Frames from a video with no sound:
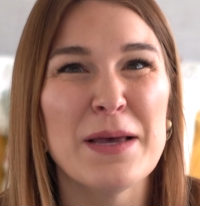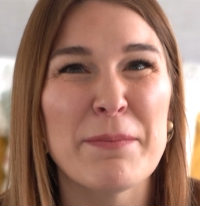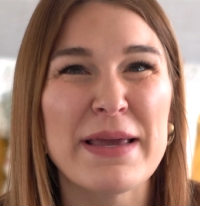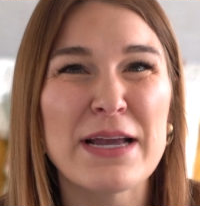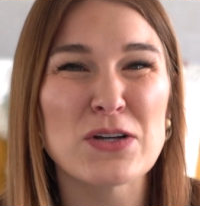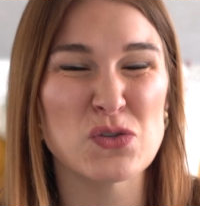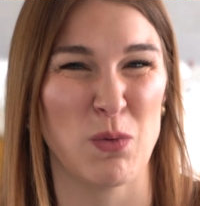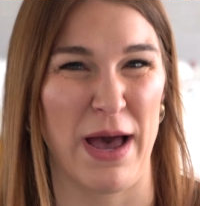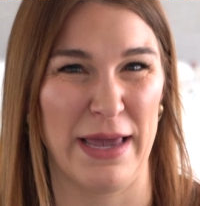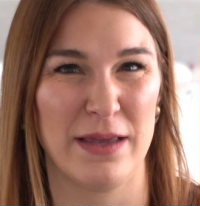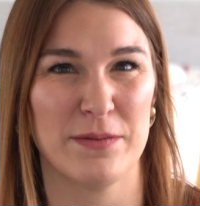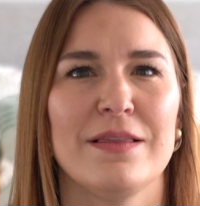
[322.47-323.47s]
But here's why.
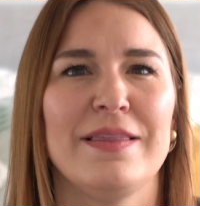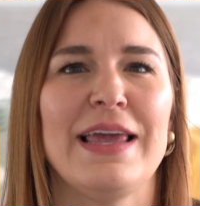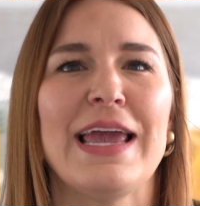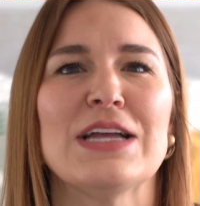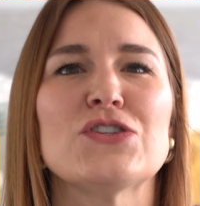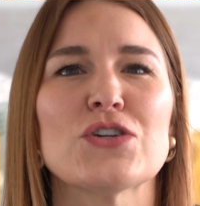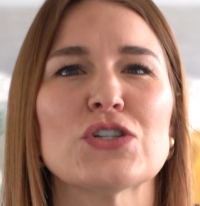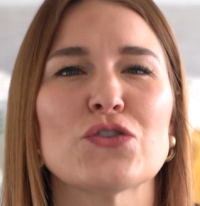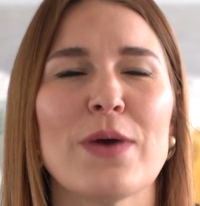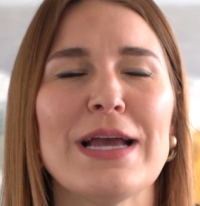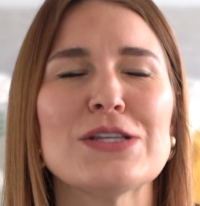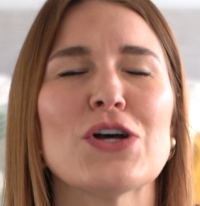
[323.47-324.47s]
The interest
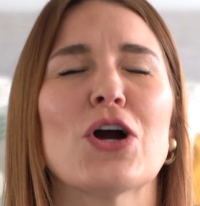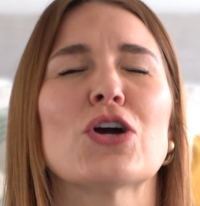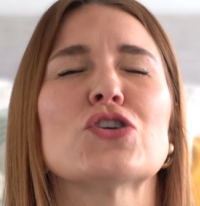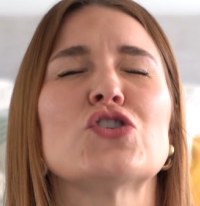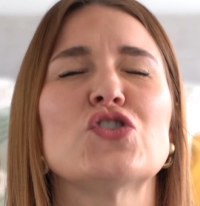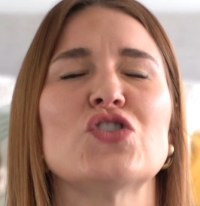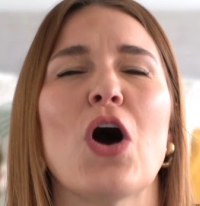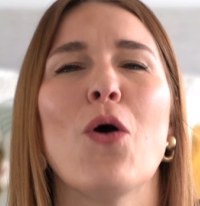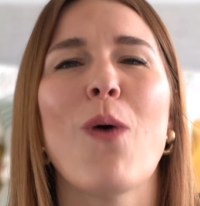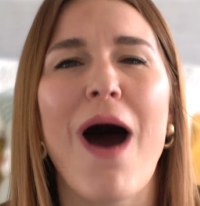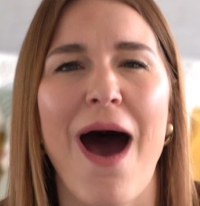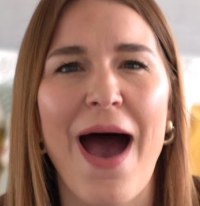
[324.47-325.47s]
rates are
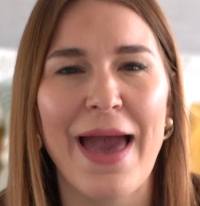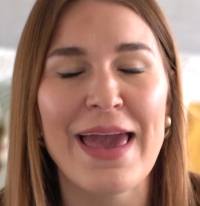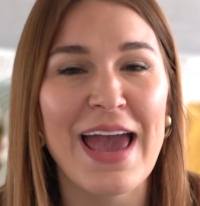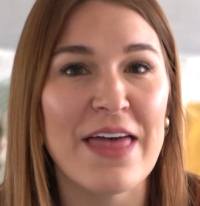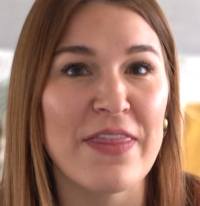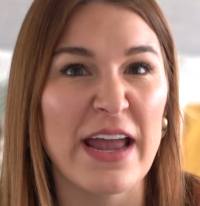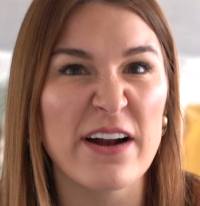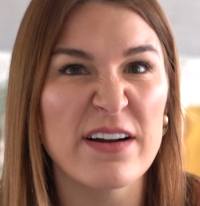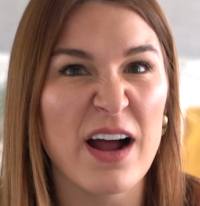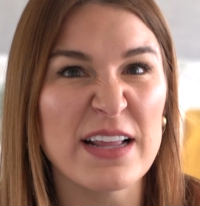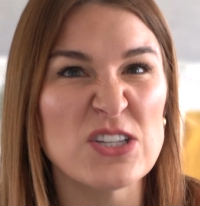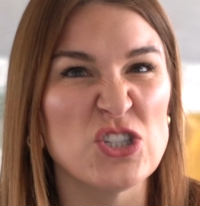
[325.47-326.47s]
so high and they are
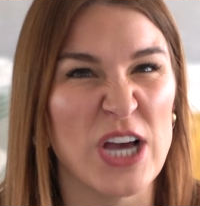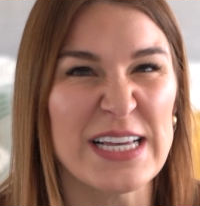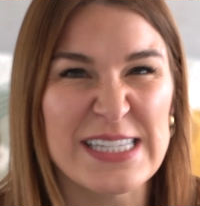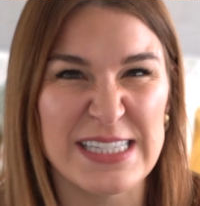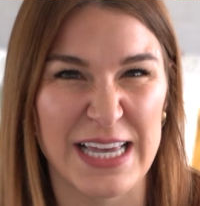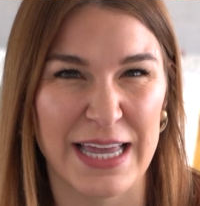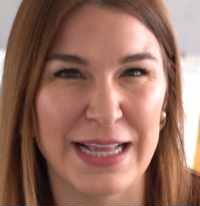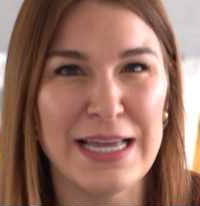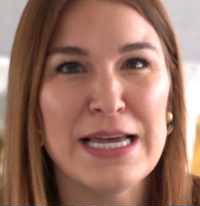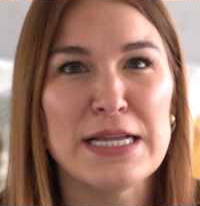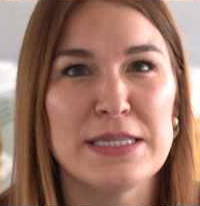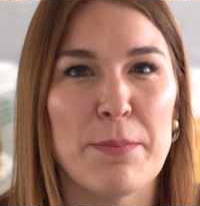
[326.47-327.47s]
not adjusted
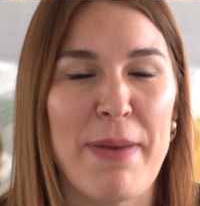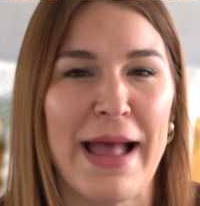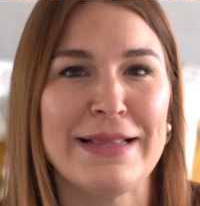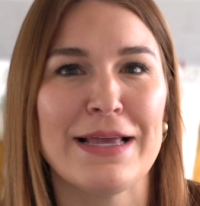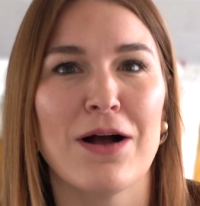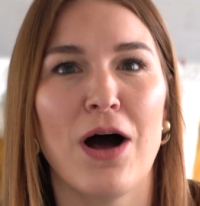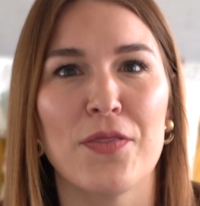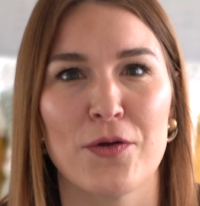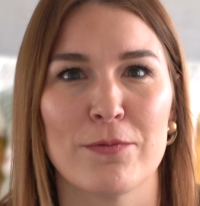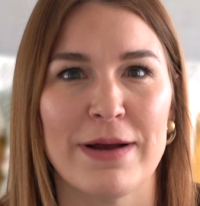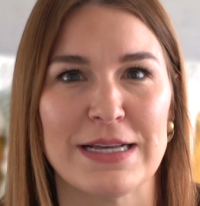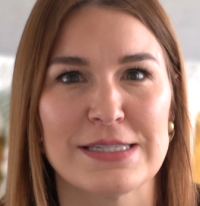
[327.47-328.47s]
depending on the
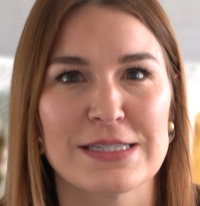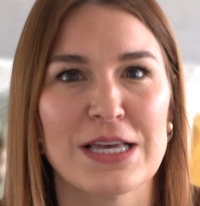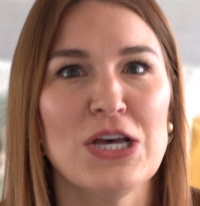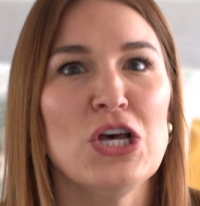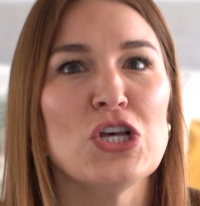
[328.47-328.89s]
risk.